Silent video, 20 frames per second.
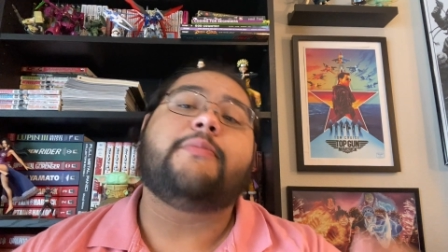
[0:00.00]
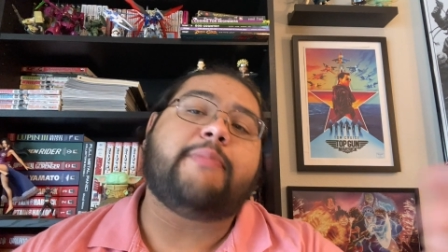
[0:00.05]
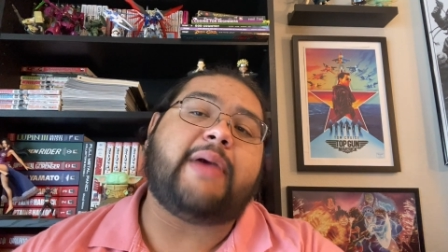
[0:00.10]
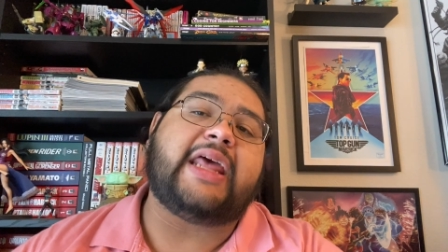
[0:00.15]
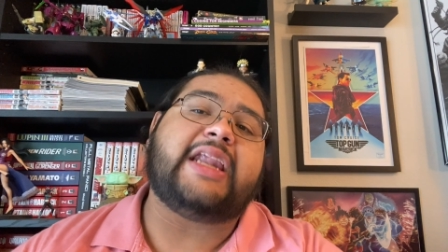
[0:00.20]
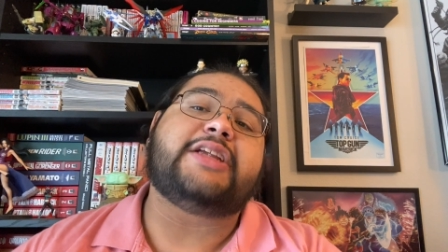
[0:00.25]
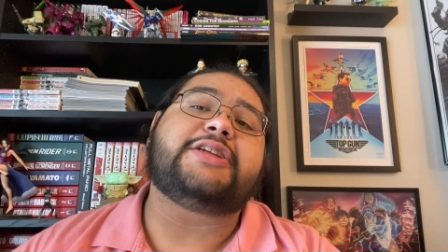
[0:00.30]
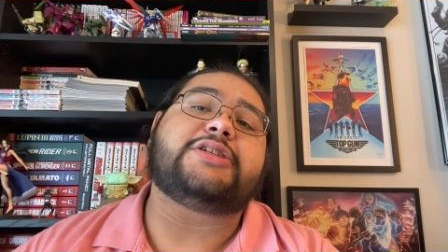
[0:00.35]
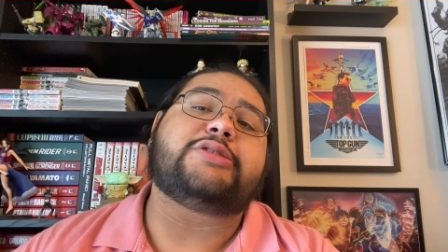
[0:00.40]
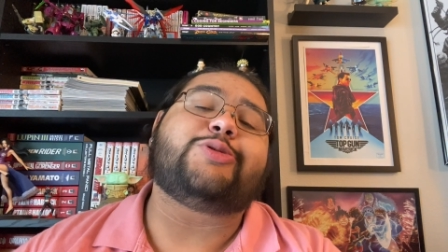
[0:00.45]

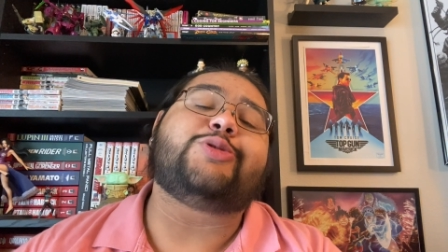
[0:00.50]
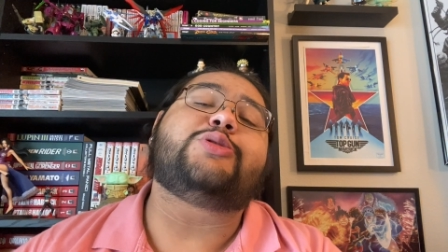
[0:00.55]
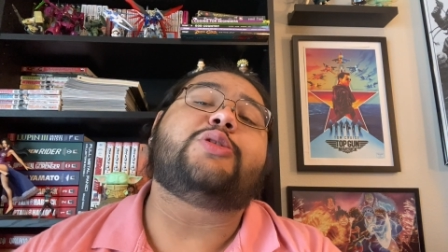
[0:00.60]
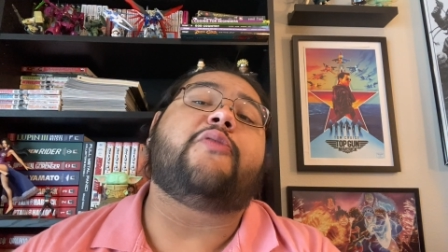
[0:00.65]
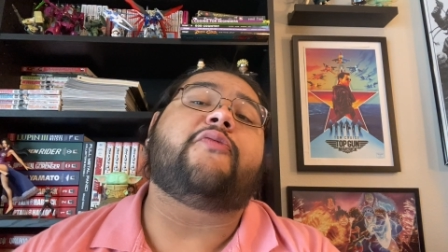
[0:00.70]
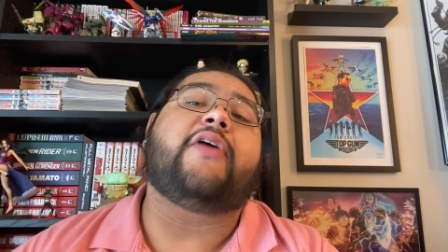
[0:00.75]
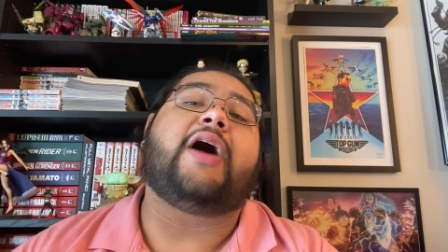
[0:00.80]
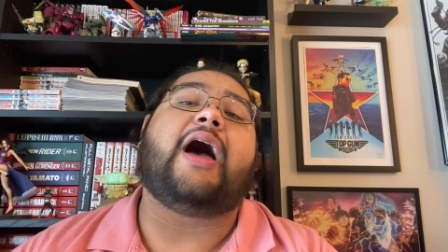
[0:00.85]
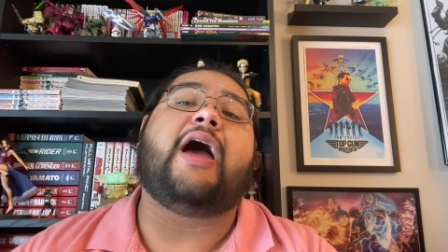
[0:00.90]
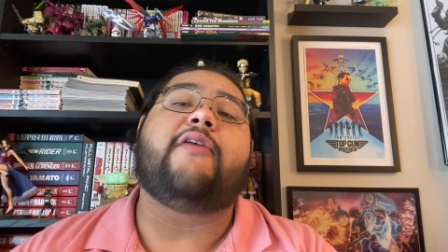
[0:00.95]
manages to
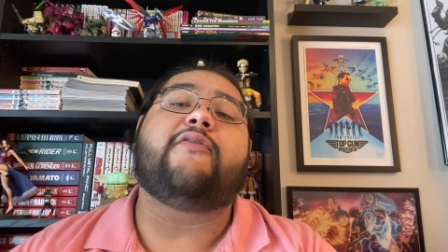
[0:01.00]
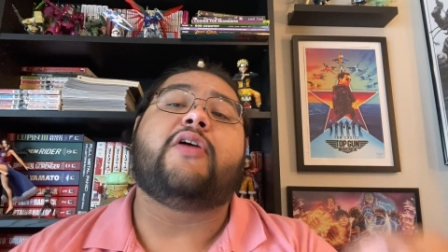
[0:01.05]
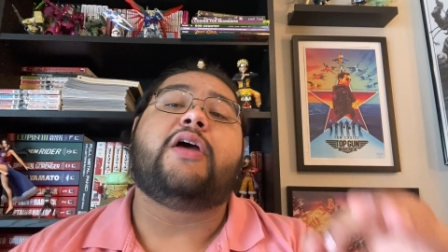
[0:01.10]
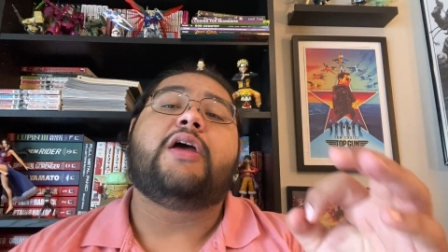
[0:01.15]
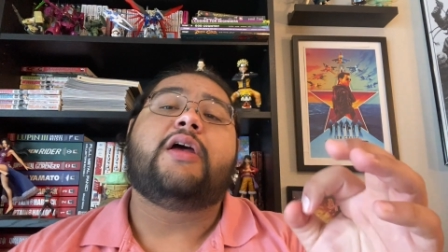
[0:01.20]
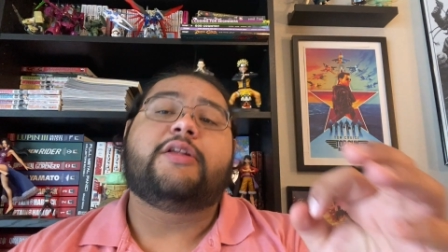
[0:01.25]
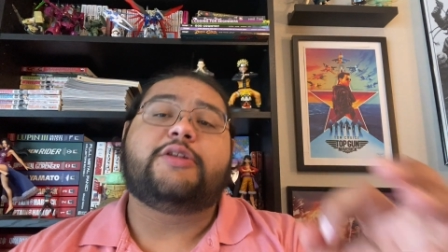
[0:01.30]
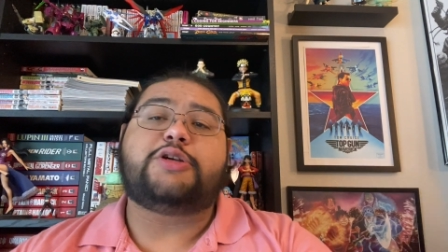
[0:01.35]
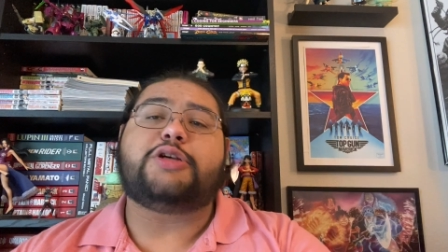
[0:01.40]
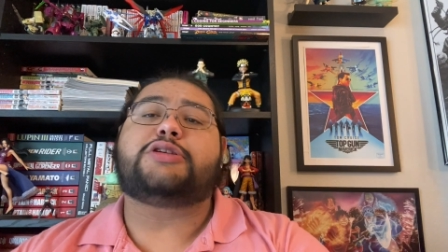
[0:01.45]
survive
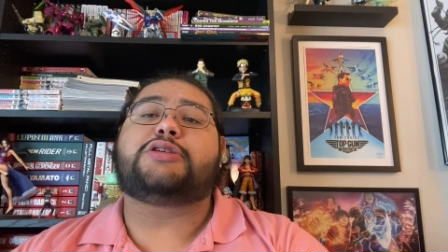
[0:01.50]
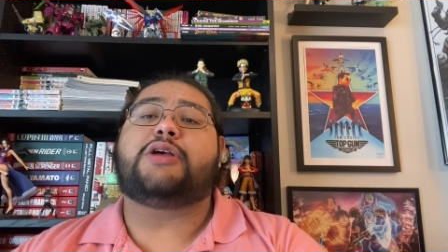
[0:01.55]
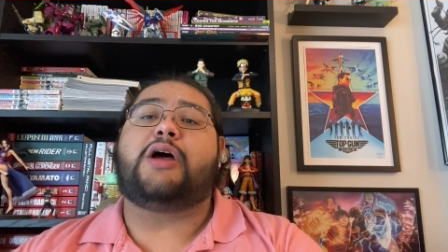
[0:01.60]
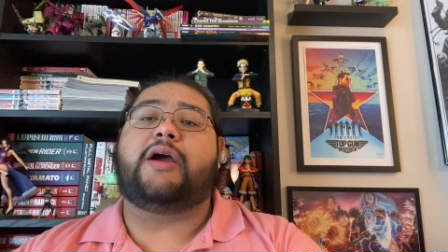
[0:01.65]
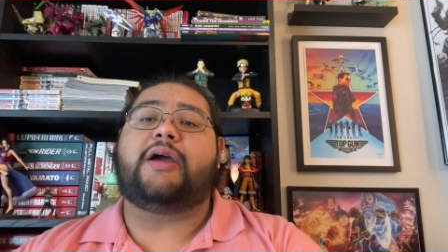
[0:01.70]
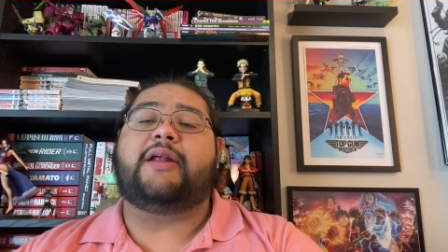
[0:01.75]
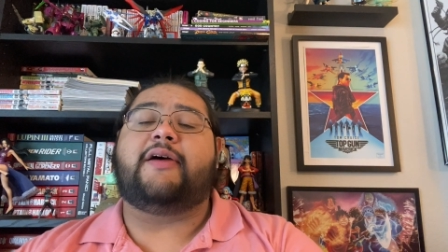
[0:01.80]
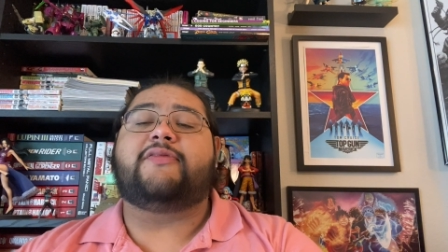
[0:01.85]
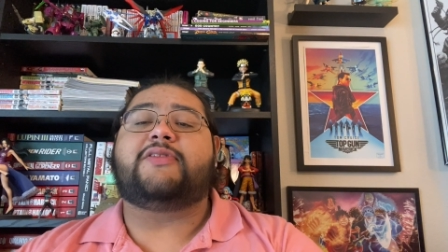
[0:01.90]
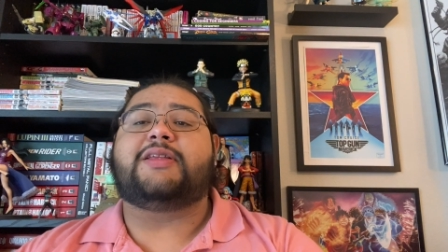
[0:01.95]
just
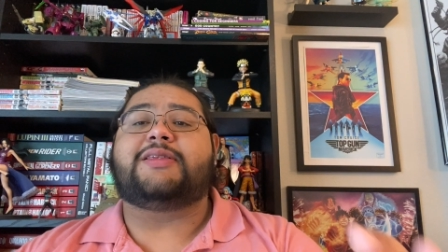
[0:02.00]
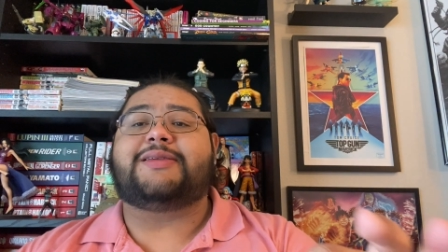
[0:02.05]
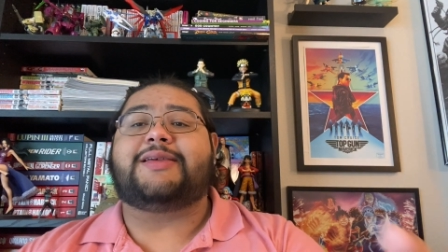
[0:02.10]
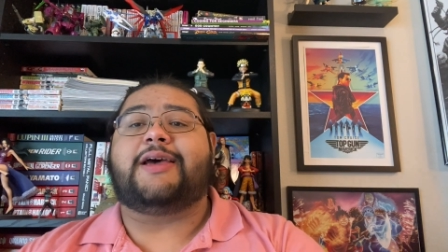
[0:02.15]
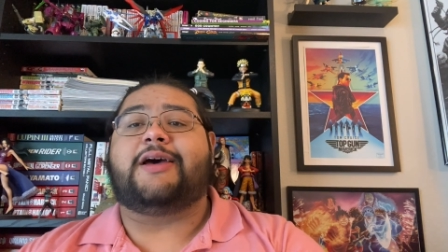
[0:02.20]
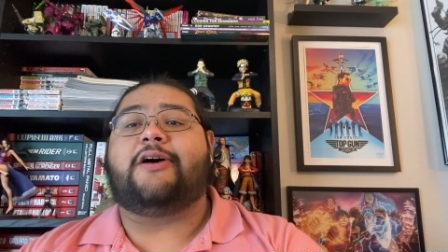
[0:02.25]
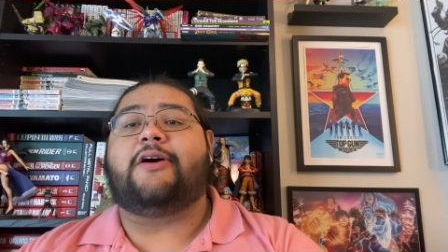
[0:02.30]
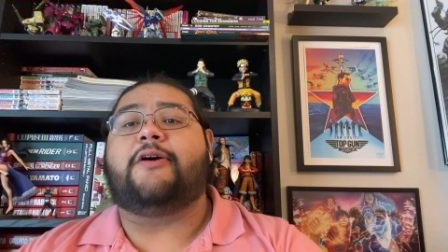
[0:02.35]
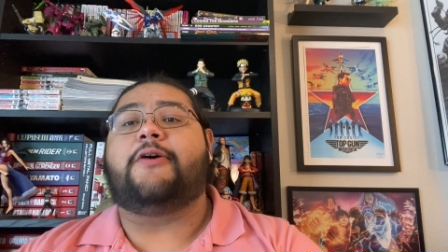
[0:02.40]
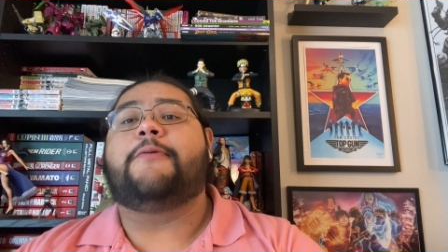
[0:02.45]
long enough to
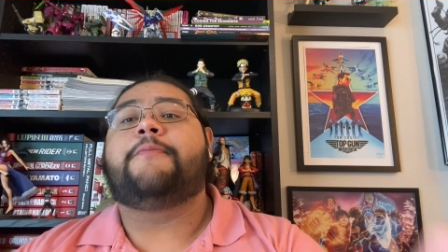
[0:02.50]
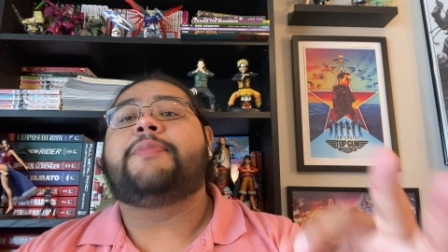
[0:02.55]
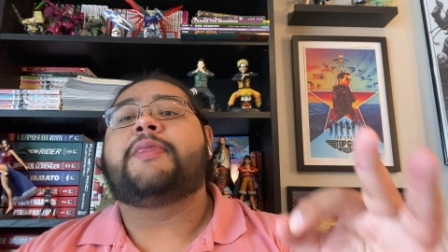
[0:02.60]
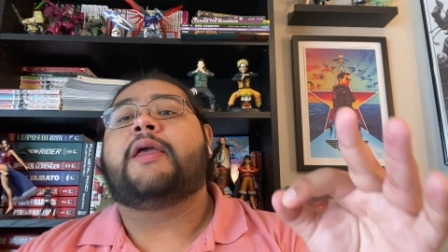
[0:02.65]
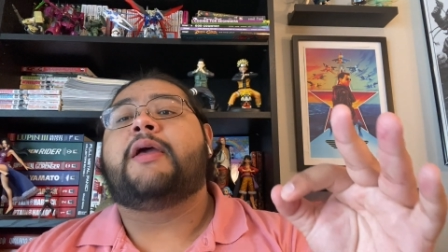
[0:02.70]
tell